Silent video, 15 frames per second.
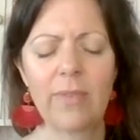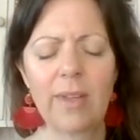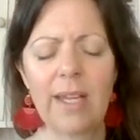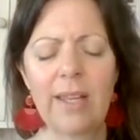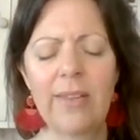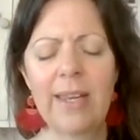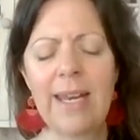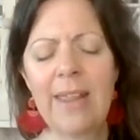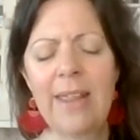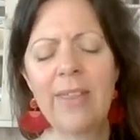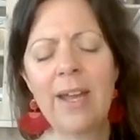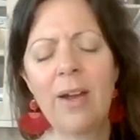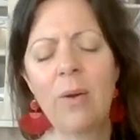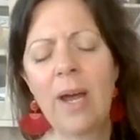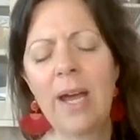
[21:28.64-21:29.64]
And then let
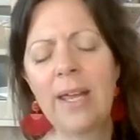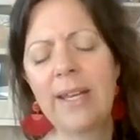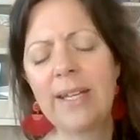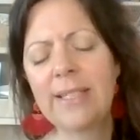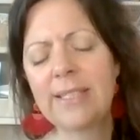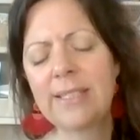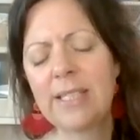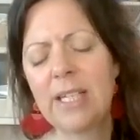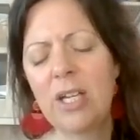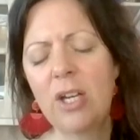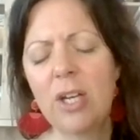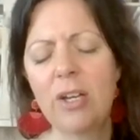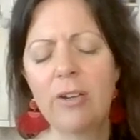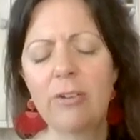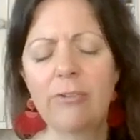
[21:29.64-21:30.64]
that awareness
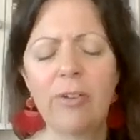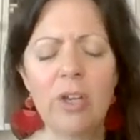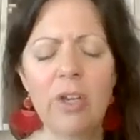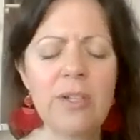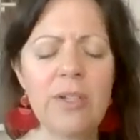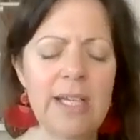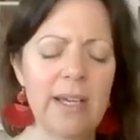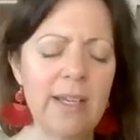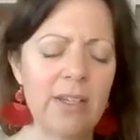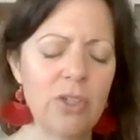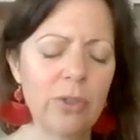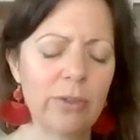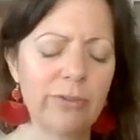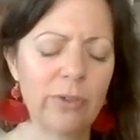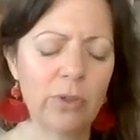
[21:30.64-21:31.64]
follow down into
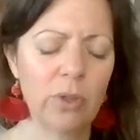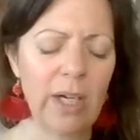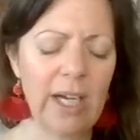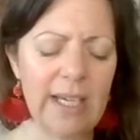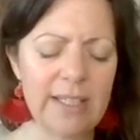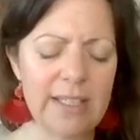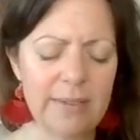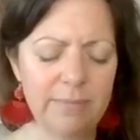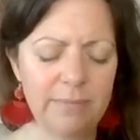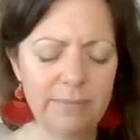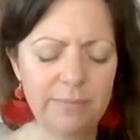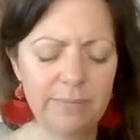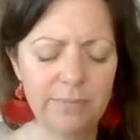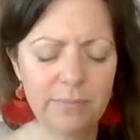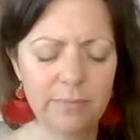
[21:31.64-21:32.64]
your forehead,
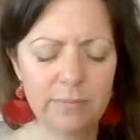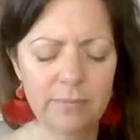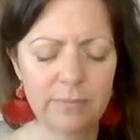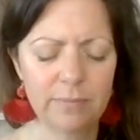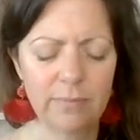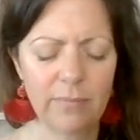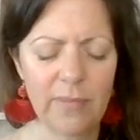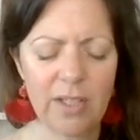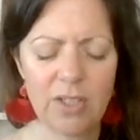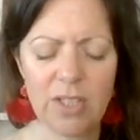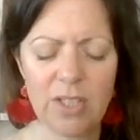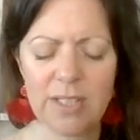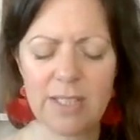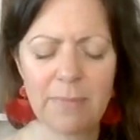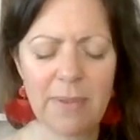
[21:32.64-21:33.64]

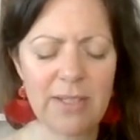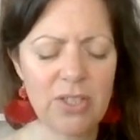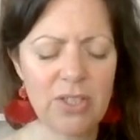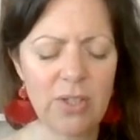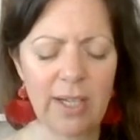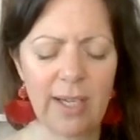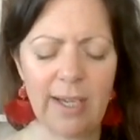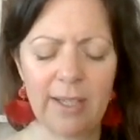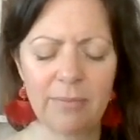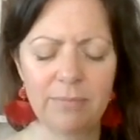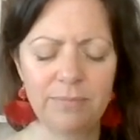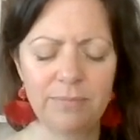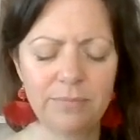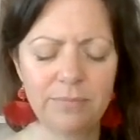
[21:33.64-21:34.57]
just as best you can.